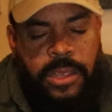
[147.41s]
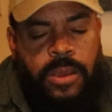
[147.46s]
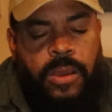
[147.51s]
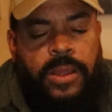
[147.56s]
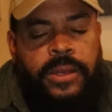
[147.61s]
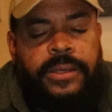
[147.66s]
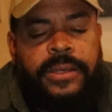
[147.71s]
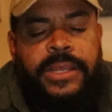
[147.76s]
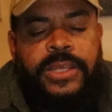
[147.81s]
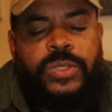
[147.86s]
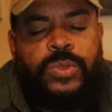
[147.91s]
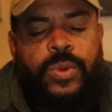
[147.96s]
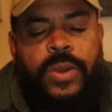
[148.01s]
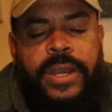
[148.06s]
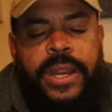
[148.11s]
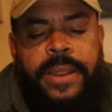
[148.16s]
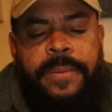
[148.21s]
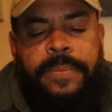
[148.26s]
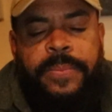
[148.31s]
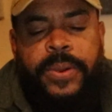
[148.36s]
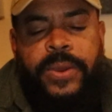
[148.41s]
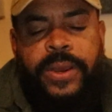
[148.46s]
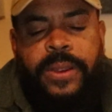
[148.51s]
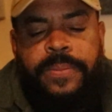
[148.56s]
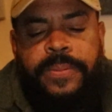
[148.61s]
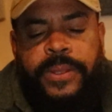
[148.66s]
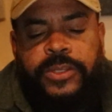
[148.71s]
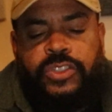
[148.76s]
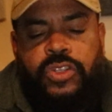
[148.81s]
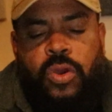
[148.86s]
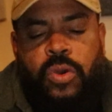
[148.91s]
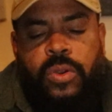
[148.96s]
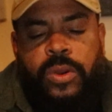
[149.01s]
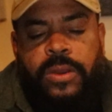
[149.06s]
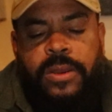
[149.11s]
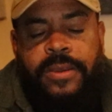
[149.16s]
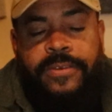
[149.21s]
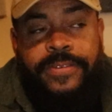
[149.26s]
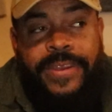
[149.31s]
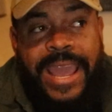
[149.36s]
On this one, I put up a
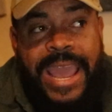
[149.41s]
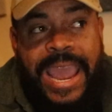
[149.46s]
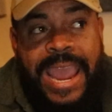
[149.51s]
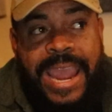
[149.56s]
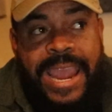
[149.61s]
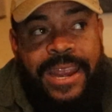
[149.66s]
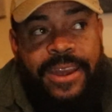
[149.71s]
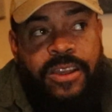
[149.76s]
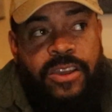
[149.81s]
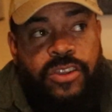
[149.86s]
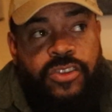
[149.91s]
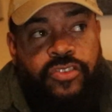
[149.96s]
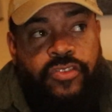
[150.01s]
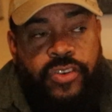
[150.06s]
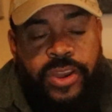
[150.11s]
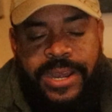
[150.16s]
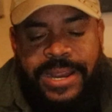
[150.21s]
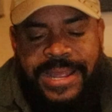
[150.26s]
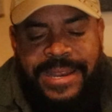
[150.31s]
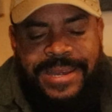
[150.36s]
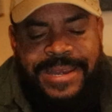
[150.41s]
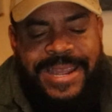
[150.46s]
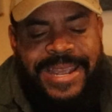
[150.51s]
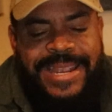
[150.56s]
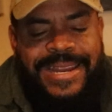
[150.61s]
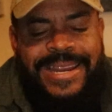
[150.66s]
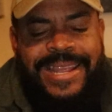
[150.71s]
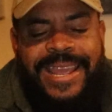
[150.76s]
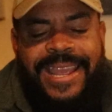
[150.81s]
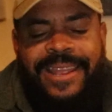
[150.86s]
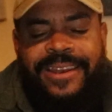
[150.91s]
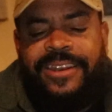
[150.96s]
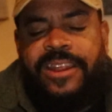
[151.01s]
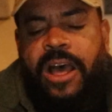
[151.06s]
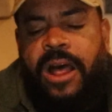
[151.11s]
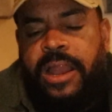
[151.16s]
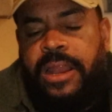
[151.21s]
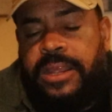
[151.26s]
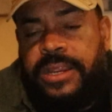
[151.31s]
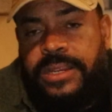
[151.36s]
total of
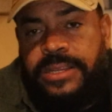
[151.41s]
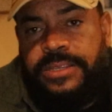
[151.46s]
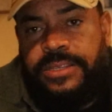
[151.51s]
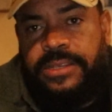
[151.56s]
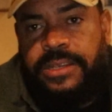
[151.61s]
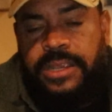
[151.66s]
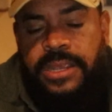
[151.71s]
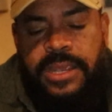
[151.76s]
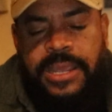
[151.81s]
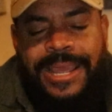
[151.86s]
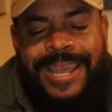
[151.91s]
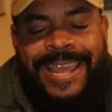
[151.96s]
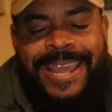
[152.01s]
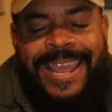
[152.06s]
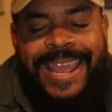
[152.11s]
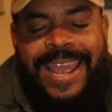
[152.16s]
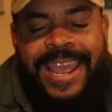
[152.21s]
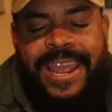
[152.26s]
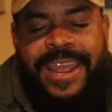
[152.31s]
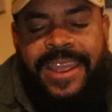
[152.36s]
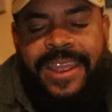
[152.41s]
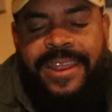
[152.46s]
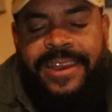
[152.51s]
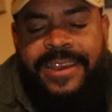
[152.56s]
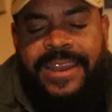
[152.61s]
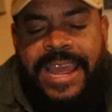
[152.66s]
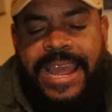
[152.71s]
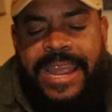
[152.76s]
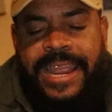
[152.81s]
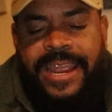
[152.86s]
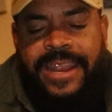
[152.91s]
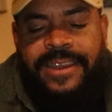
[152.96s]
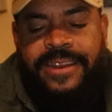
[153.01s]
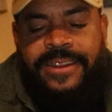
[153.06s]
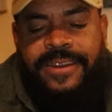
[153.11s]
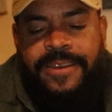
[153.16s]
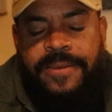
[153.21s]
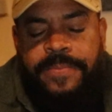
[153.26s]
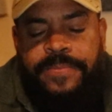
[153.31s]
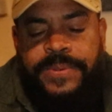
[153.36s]
$898. And I
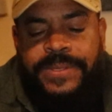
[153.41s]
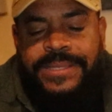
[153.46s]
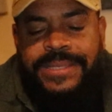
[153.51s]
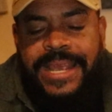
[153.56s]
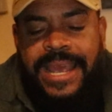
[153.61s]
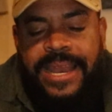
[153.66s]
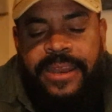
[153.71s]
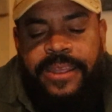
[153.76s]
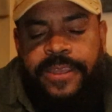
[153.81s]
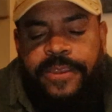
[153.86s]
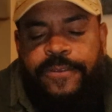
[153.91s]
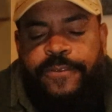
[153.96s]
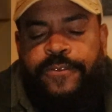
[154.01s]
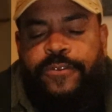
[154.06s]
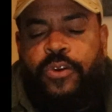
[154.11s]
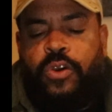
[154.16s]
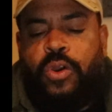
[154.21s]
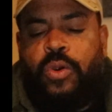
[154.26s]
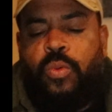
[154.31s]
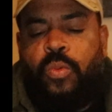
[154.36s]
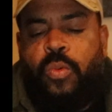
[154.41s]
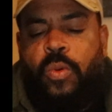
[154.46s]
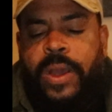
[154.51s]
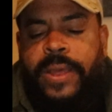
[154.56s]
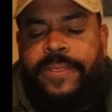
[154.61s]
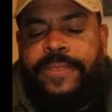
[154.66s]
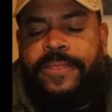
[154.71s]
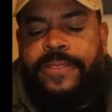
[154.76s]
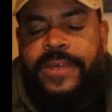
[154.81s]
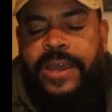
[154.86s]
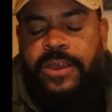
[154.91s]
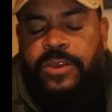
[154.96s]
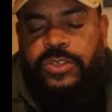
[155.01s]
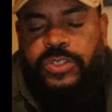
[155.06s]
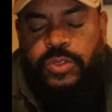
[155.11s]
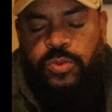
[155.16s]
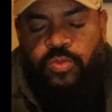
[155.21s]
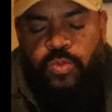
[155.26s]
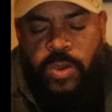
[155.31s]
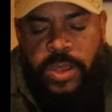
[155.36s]
ended up selling for
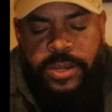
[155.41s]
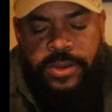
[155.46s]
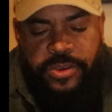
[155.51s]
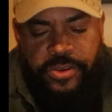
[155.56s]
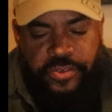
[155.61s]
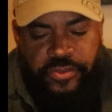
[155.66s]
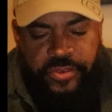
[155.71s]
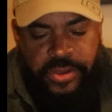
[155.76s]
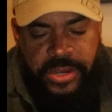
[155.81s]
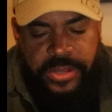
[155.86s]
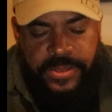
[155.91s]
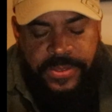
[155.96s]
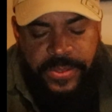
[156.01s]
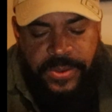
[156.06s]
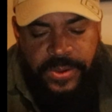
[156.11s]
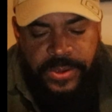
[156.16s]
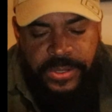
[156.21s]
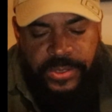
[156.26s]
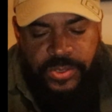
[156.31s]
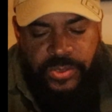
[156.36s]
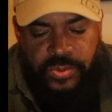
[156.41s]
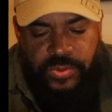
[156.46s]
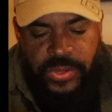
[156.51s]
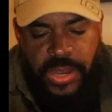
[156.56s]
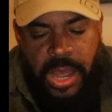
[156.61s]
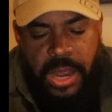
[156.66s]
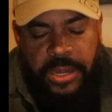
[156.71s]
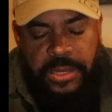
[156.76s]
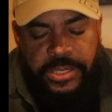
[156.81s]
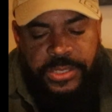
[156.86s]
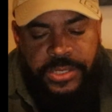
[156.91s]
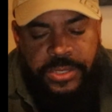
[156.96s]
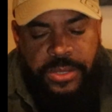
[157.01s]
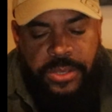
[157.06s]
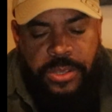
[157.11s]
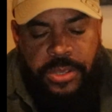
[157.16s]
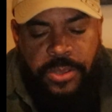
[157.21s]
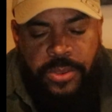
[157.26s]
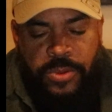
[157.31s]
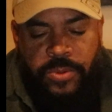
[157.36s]
$1,132,
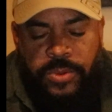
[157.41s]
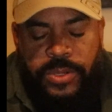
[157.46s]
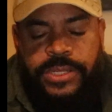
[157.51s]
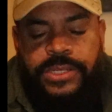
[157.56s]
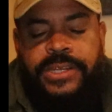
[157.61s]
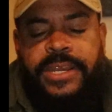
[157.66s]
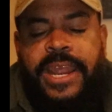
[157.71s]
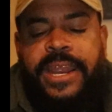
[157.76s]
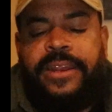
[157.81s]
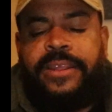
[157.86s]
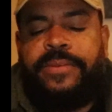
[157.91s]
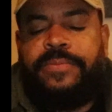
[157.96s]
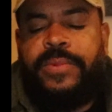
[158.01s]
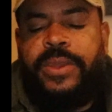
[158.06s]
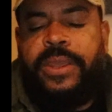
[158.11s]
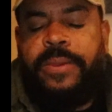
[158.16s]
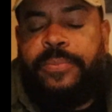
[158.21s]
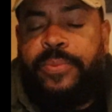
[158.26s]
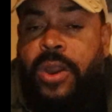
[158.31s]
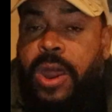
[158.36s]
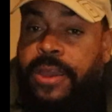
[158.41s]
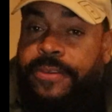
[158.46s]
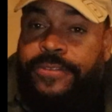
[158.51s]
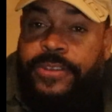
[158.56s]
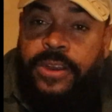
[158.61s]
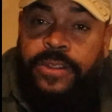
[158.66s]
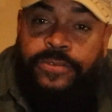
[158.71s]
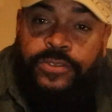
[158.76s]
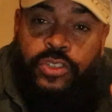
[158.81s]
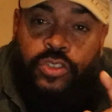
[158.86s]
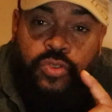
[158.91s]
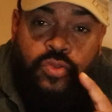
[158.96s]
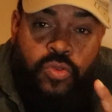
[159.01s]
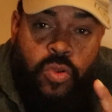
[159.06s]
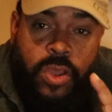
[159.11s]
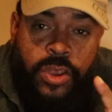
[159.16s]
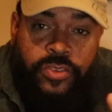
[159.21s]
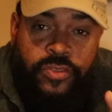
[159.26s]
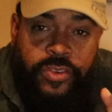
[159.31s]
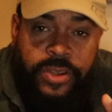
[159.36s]
which netted me a profit of
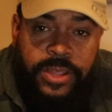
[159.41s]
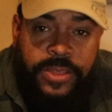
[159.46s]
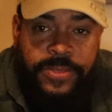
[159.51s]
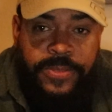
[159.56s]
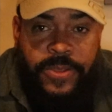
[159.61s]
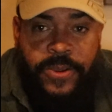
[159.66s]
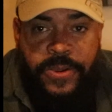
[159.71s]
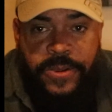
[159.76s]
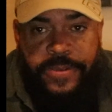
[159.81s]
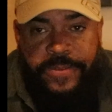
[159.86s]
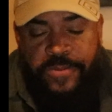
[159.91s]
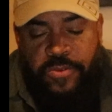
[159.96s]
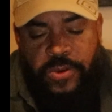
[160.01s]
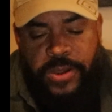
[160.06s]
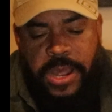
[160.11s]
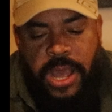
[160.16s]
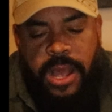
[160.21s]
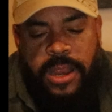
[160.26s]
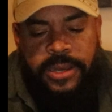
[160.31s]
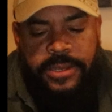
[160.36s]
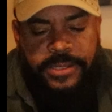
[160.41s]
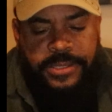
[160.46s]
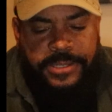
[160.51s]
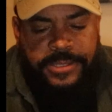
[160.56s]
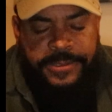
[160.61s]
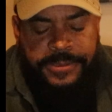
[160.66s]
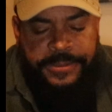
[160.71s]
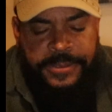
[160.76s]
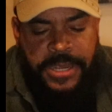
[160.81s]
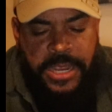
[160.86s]
$234.